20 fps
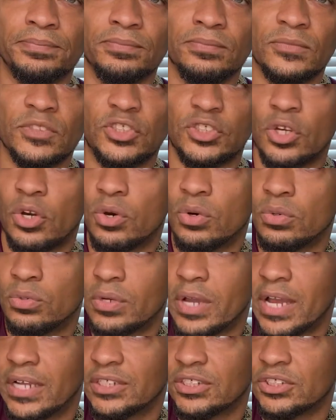So
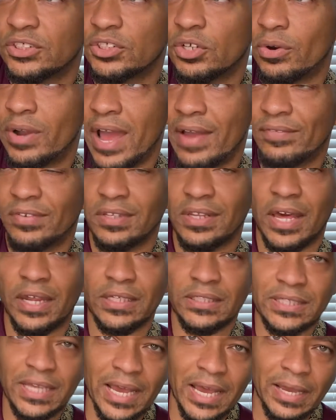I just don't have a lot
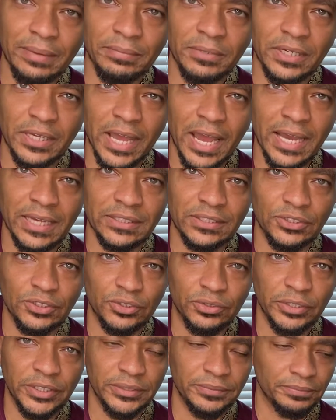of time to
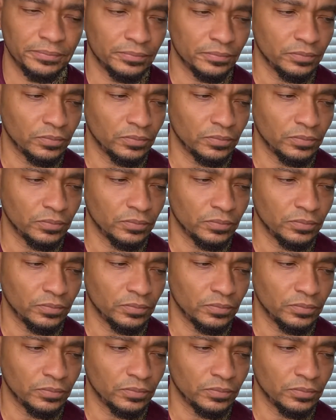concentrate